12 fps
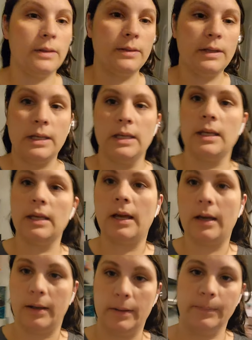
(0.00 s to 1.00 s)
the,
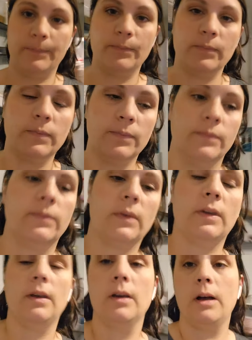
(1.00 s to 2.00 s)
um,
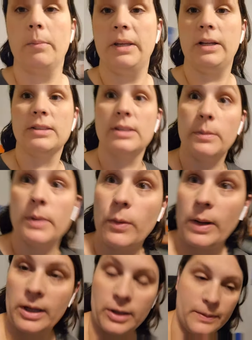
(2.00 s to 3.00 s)
come in here, it's a little bit
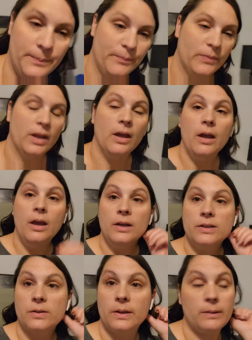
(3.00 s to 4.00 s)
quieter.
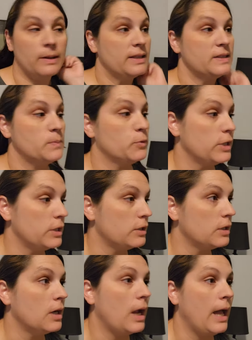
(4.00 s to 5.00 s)
So anyway, this
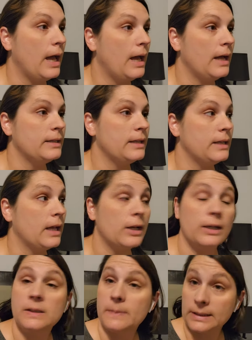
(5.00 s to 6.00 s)
breeder had an
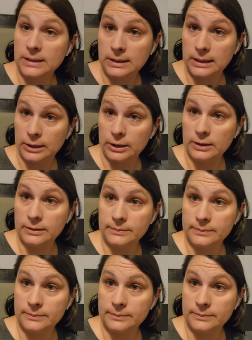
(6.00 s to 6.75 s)
unexpected litter.